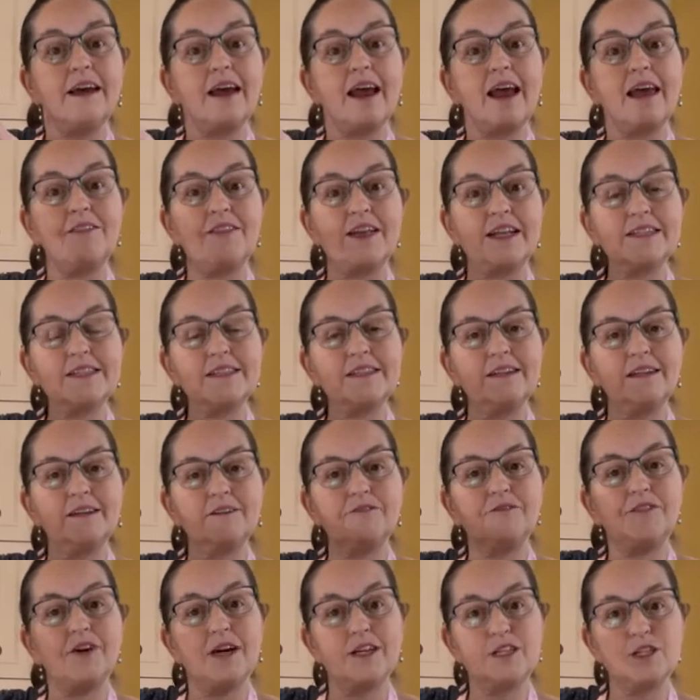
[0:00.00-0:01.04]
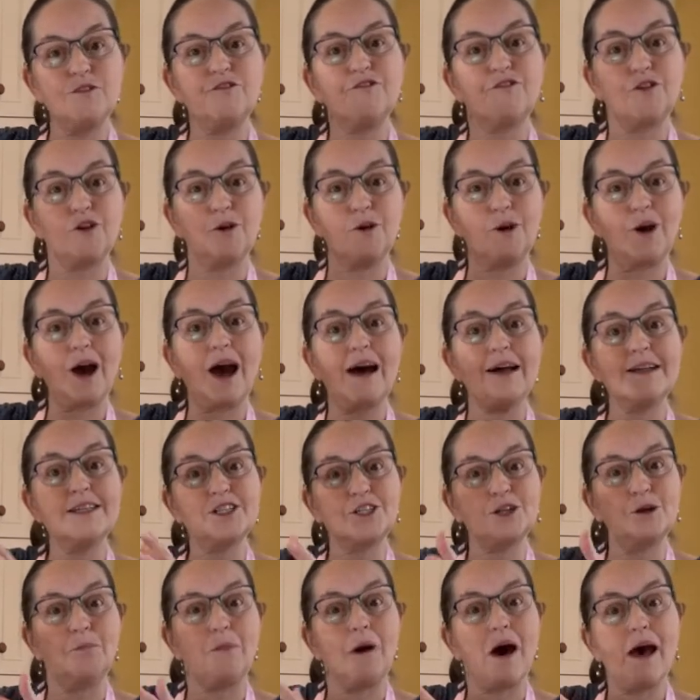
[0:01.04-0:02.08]
and then solidified for us
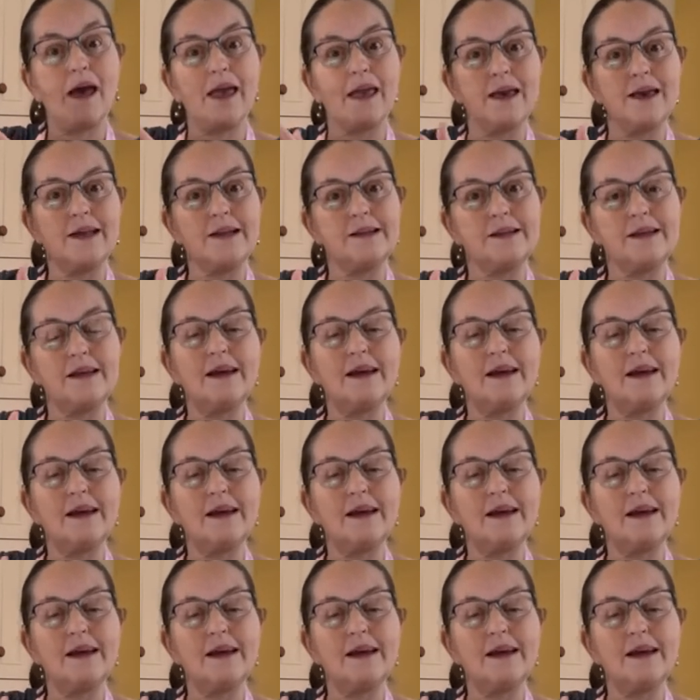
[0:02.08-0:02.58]
to buy it.